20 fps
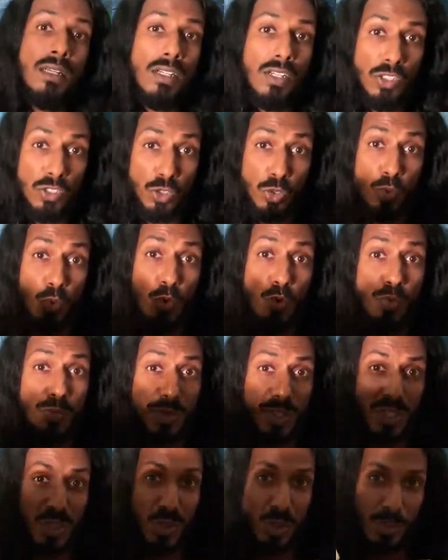There's a cool
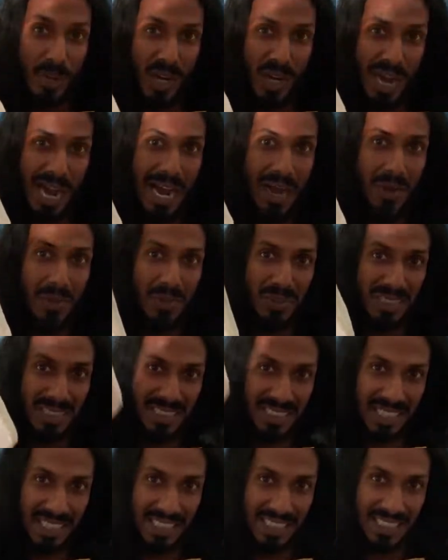video about how
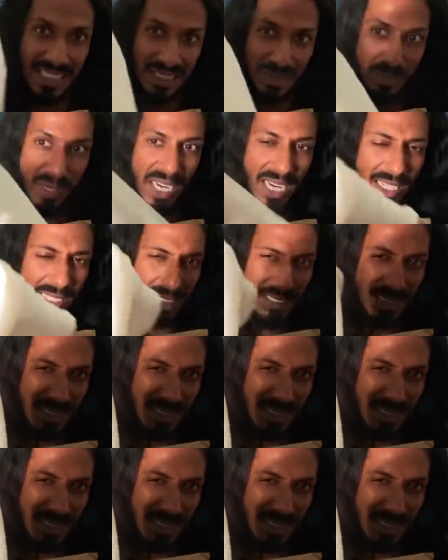this like expands.